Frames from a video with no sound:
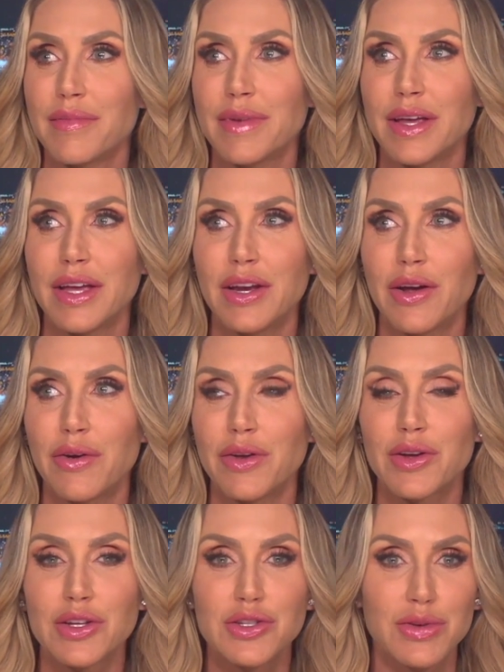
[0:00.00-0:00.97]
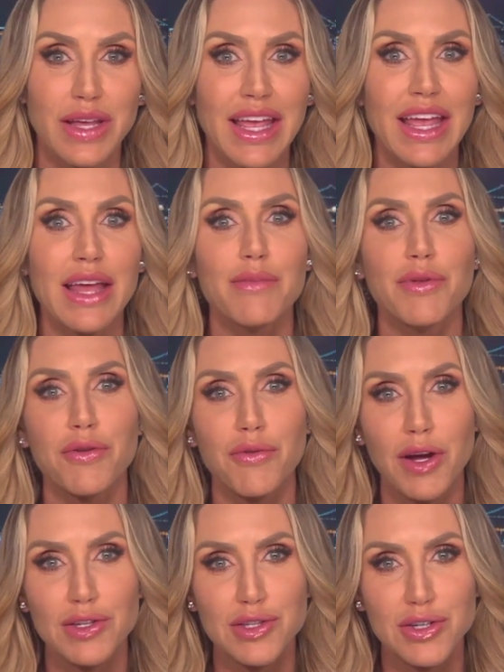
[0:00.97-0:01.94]
You could do like hip
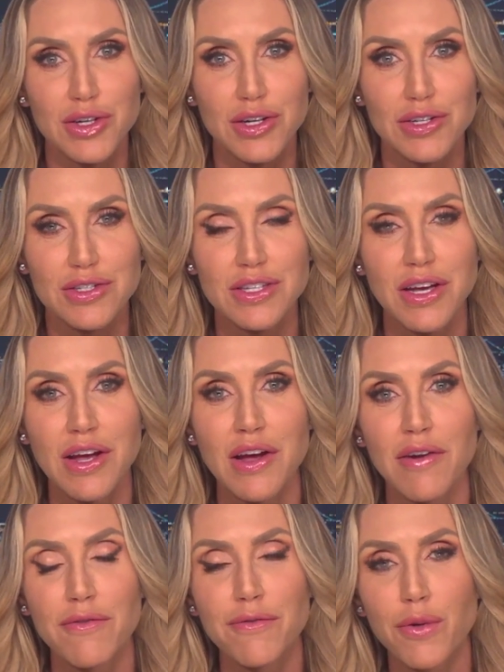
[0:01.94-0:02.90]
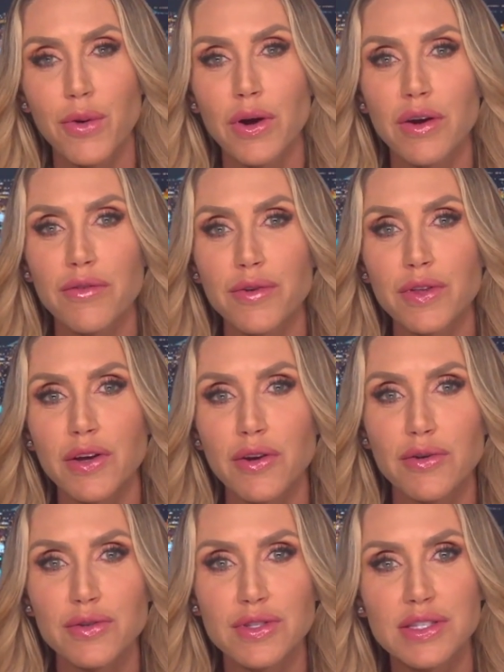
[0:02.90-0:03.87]
thrusters for
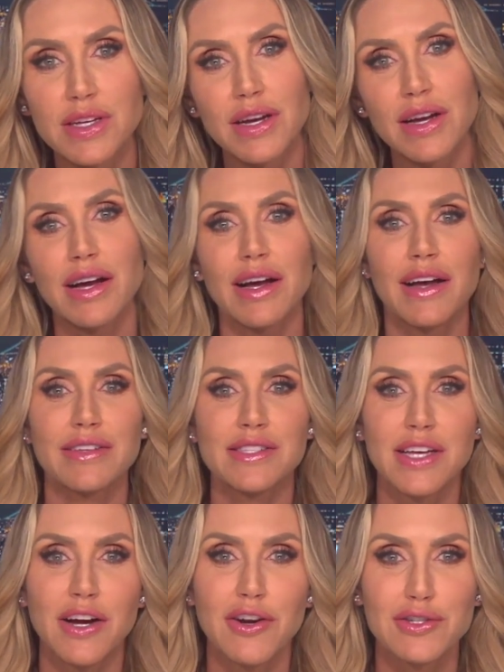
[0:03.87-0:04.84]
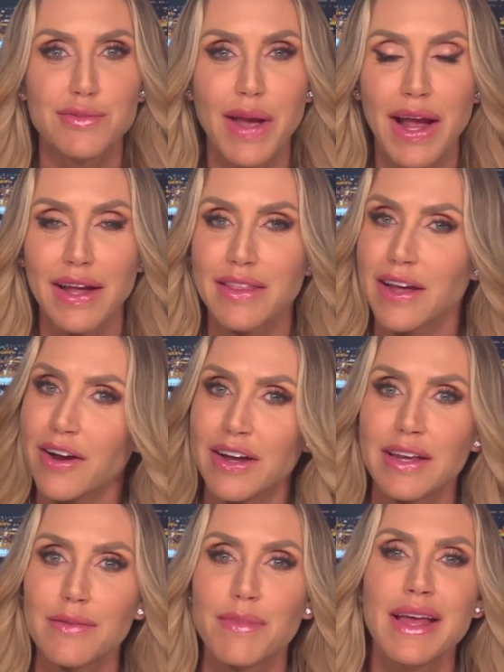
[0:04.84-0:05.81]
those suckers back there.
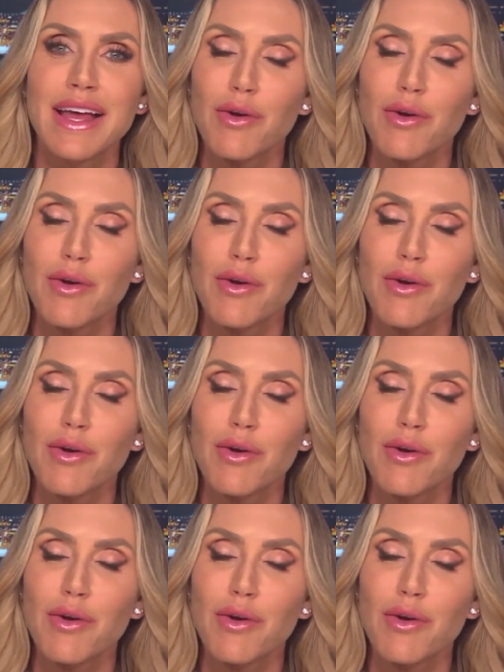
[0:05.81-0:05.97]
Get them.